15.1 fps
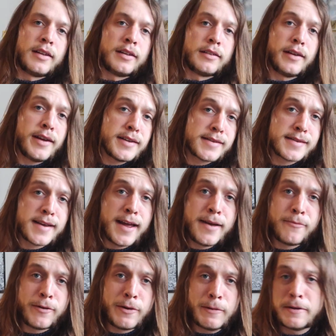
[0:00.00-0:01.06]
Last
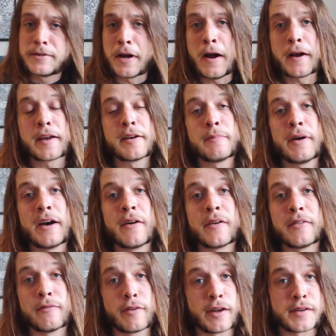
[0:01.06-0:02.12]
time we were talking about
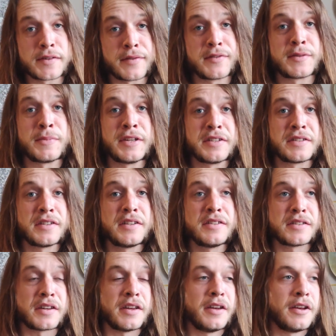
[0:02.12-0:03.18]
invasive
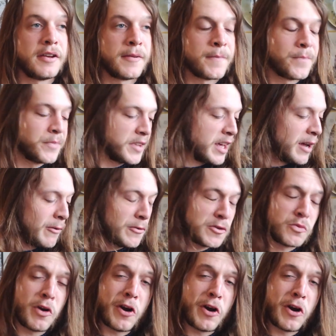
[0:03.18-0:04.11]
species, I was